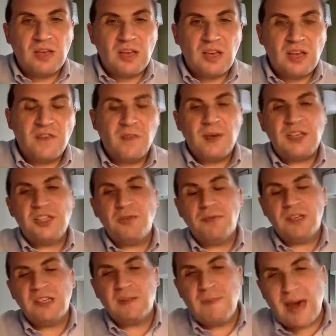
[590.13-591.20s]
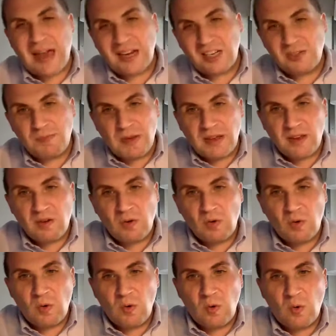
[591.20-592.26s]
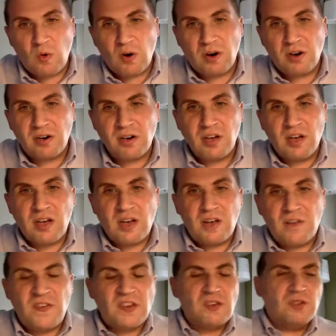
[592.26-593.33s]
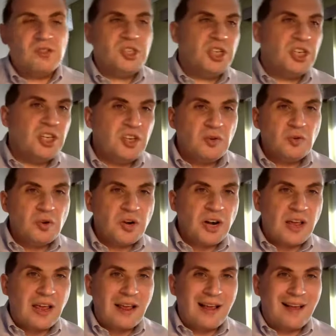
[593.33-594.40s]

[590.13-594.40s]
information risk management or physical security,